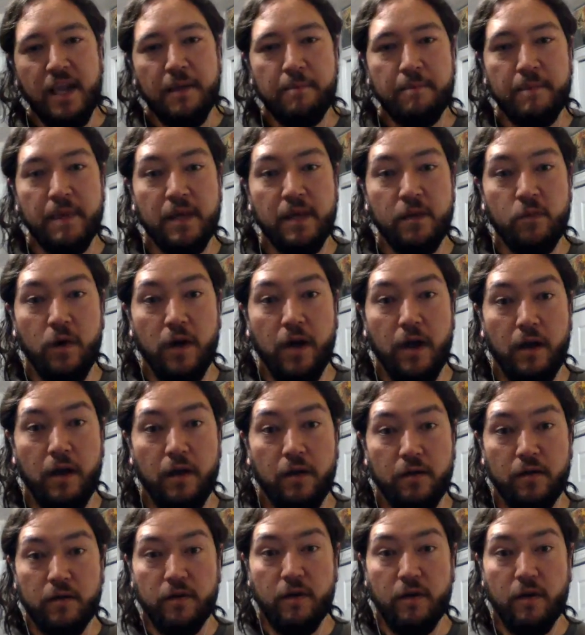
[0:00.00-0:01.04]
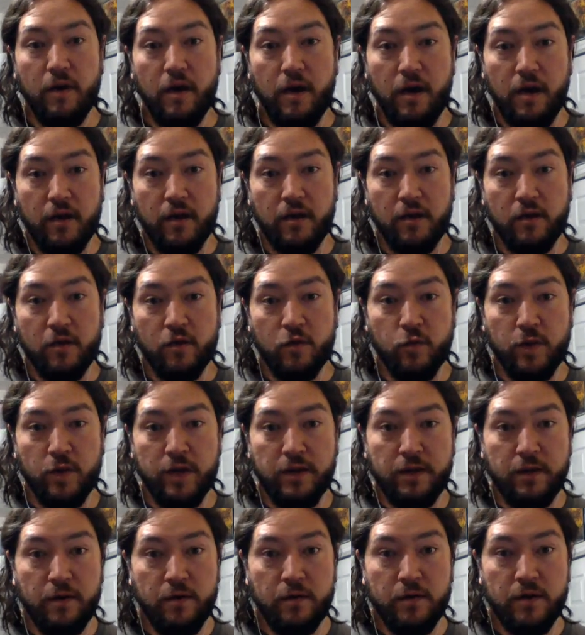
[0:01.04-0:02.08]
Meanwhile,
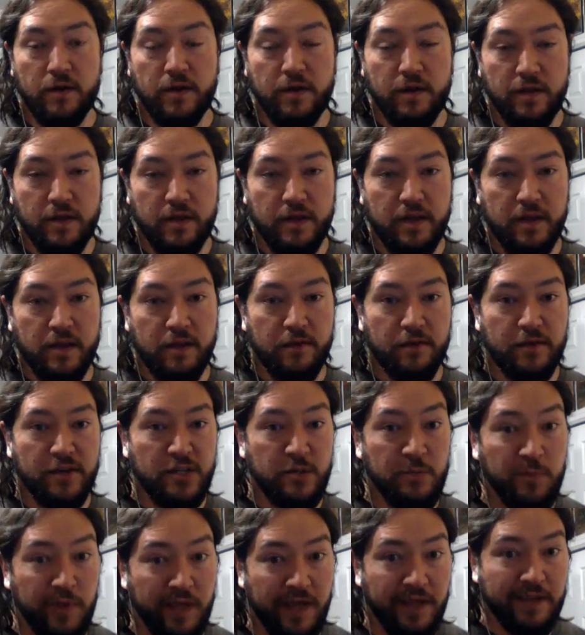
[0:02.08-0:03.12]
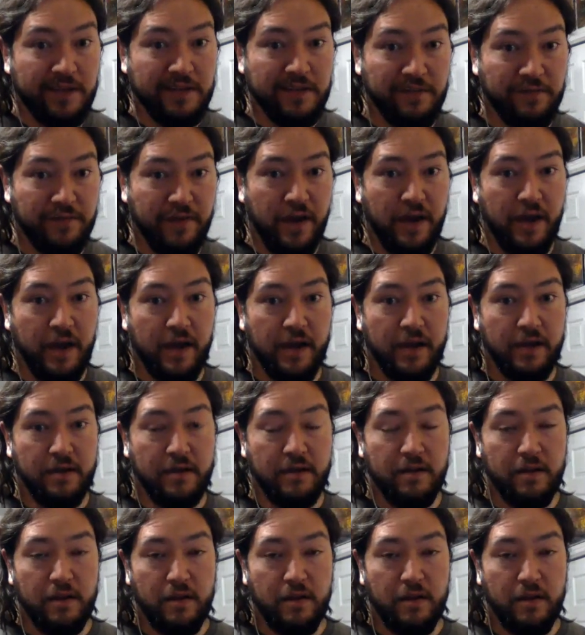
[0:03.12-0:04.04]
Guido, you're explaining to Vaughn.